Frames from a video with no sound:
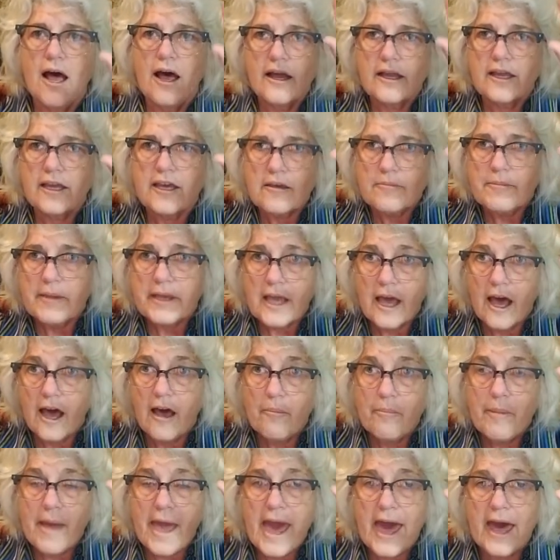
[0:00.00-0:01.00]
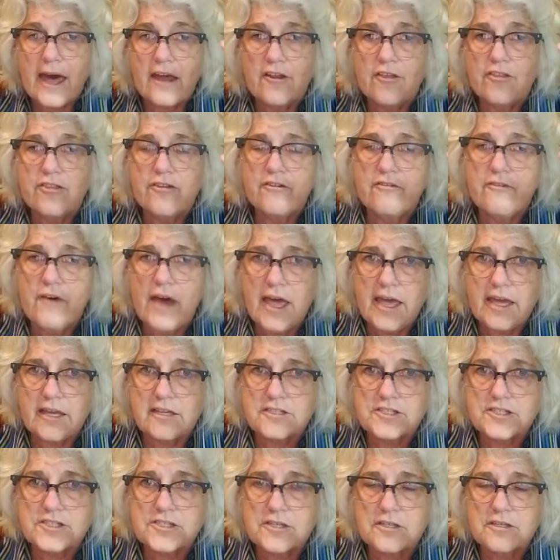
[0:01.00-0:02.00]
coming up out of the
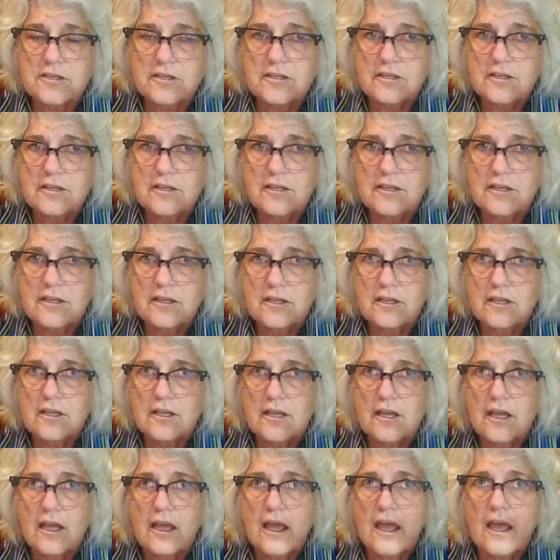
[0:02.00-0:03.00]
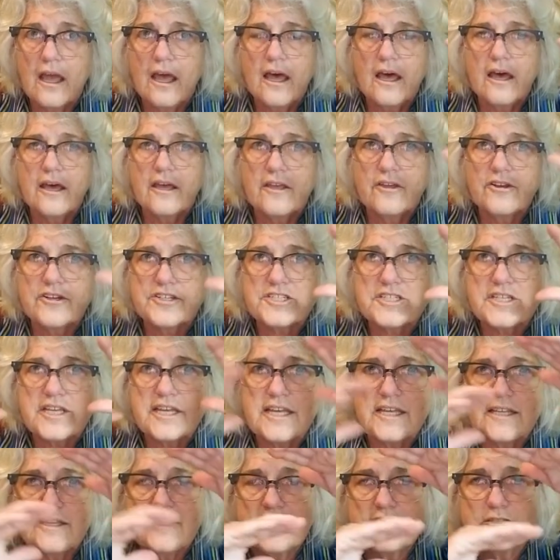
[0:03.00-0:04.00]
vase. You're
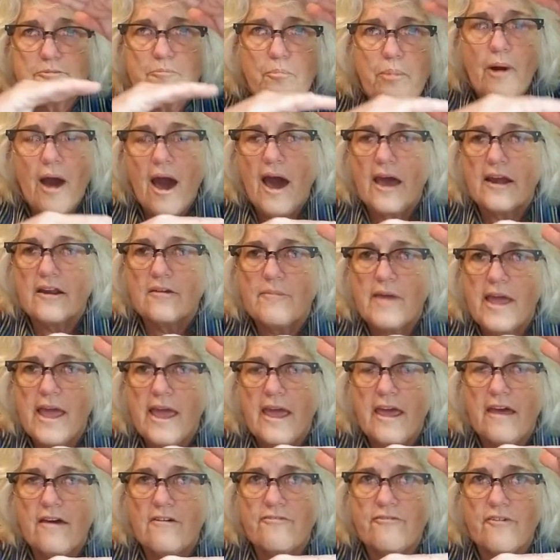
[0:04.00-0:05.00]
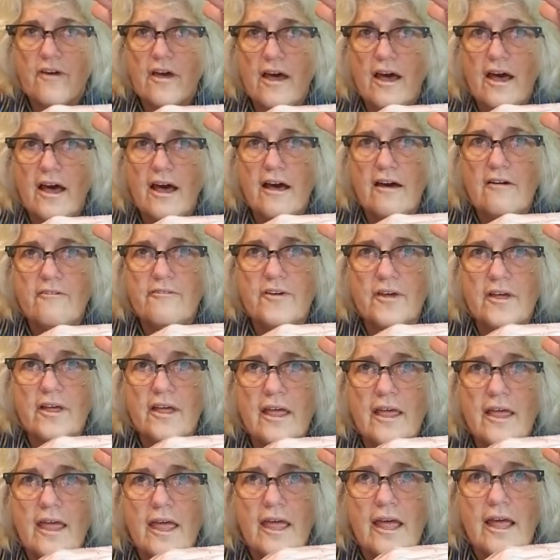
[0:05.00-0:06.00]
seeing this bottom half of a
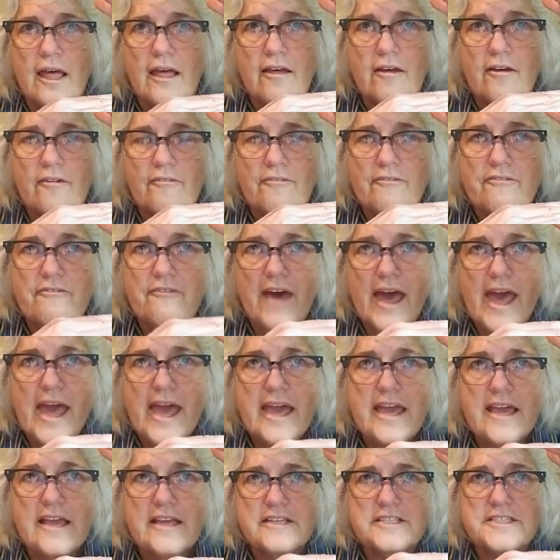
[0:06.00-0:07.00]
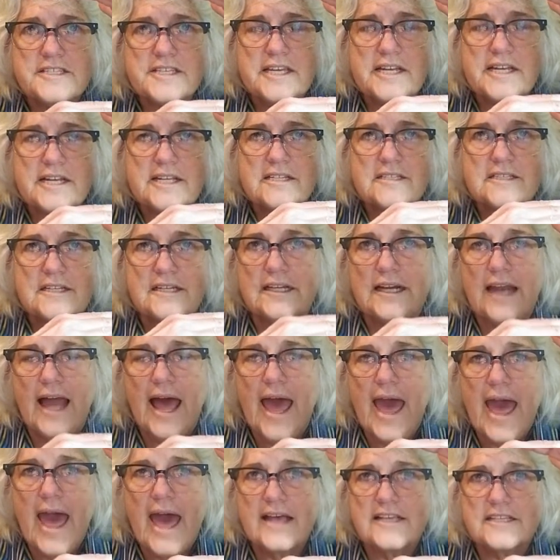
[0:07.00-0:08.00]
vase, and it's
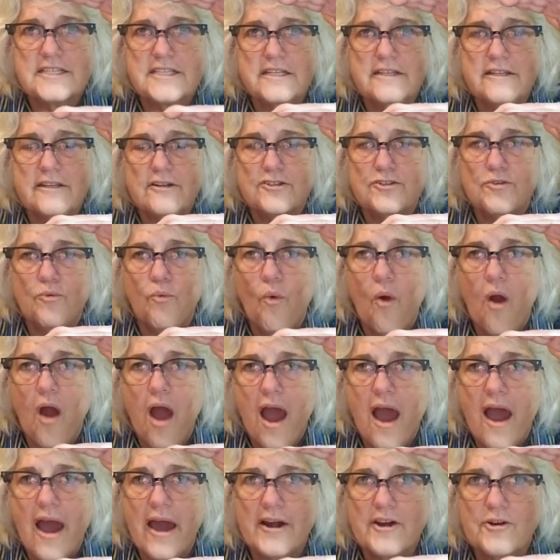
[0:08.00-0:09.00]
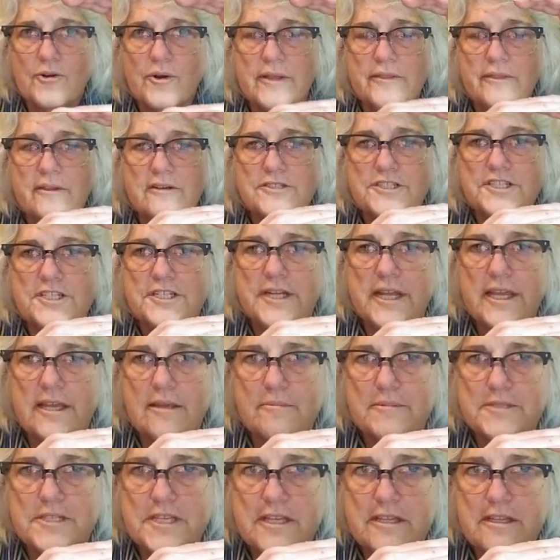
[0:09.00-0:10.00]
glass, and there's water, and there's
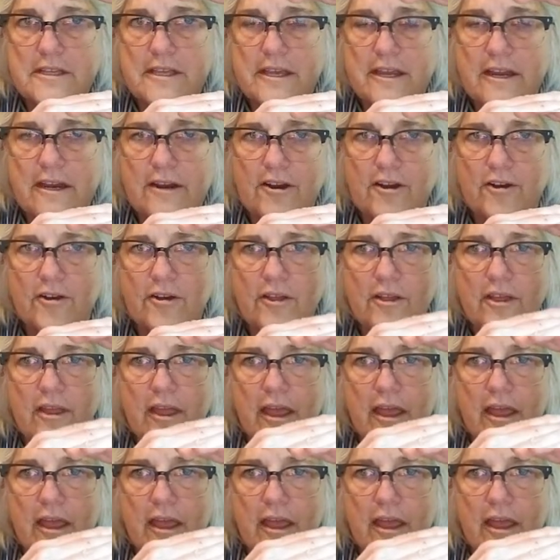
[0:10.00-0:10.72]
stems in there.